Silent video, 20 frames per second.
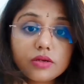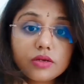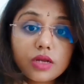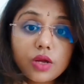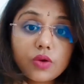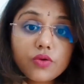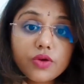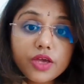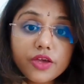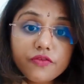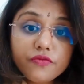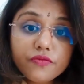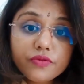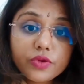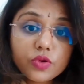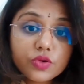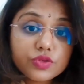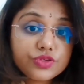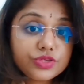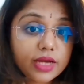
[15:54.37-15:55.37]
Now, if
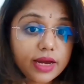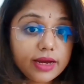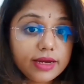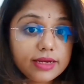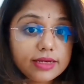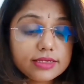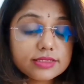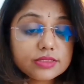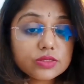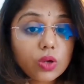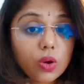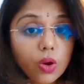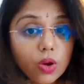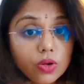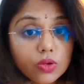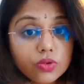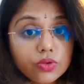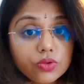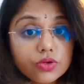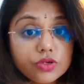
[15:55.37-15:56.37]
your child is
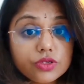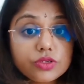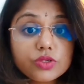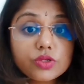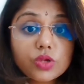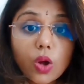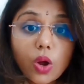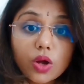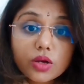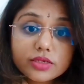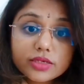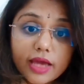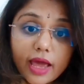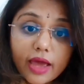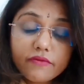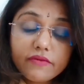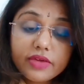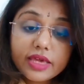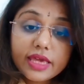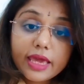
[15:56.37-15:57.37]
all good, not
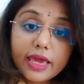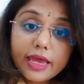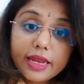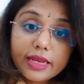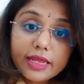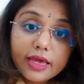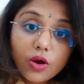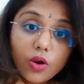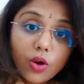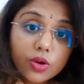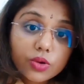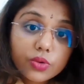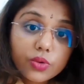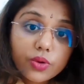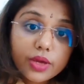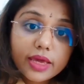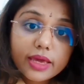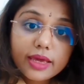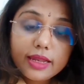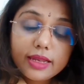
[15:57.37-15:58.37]
having any
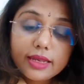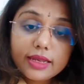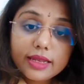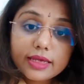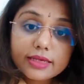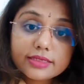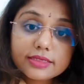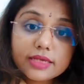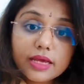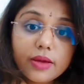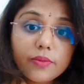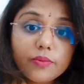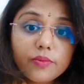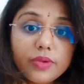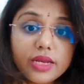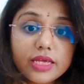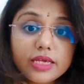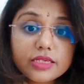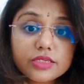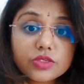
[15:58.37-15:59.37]
ongoing illness,
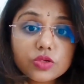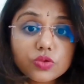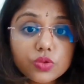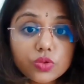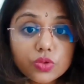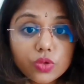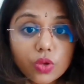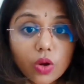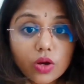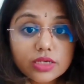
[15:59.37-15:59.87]
please do